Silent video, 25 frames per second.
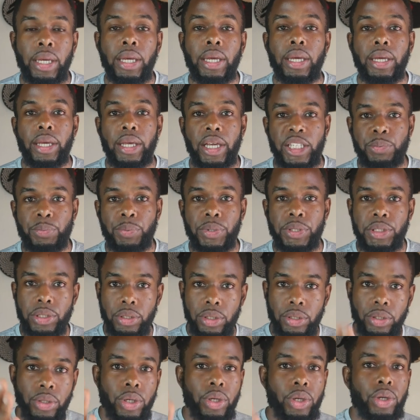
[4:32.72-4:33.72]

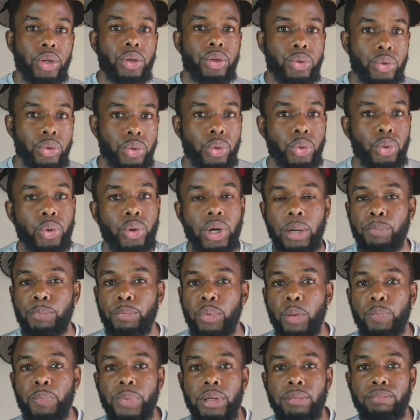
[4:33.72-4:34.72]
Especially you who are
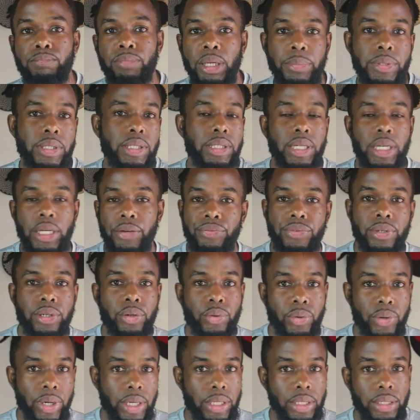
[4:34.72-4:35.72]
popping babies left
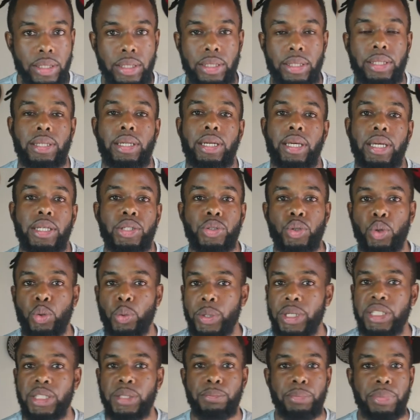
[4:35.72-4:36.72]
and right like it's no
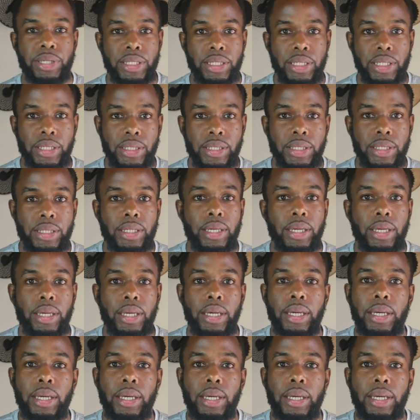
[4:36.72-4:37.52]
one's business.